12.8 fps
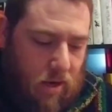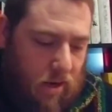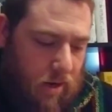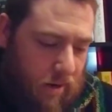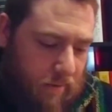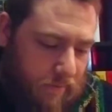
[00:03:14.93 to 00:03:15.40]

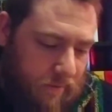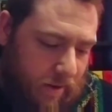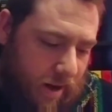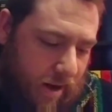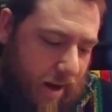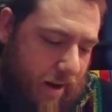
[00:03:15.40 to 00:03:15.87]
I've
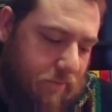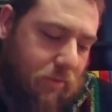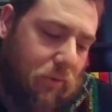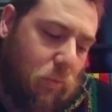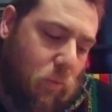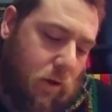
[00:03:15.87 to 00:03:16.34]
ever
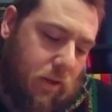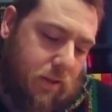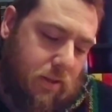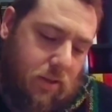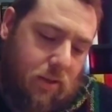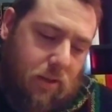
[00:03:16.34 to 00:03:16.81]

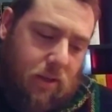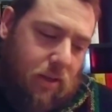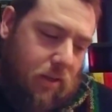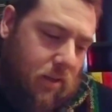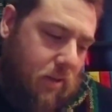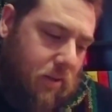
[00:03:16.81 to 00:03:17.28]
wanted
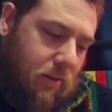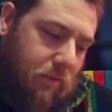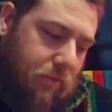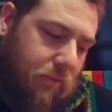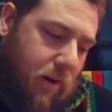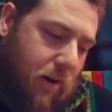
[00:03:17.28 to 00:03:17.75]

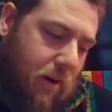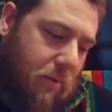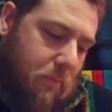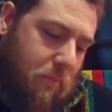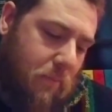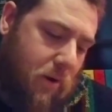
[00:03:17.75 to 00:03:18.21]

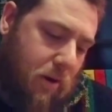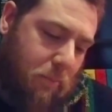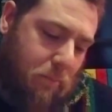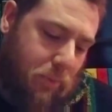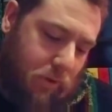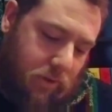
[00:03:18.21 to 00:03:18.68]
from a
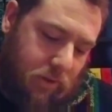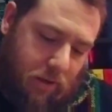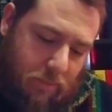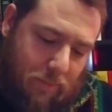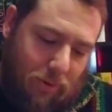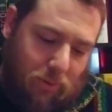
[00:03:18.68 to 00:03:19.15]
book
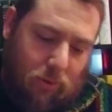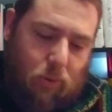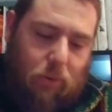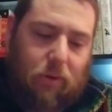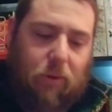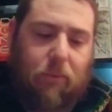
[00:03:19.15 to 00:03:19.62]
about
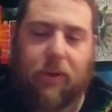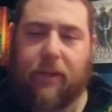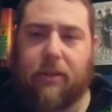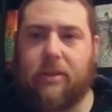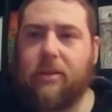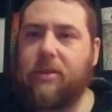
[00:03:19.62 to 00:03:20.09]
Lord of the
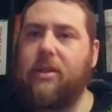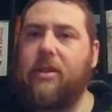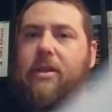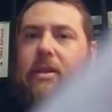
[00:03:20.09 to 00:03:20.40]
Rings.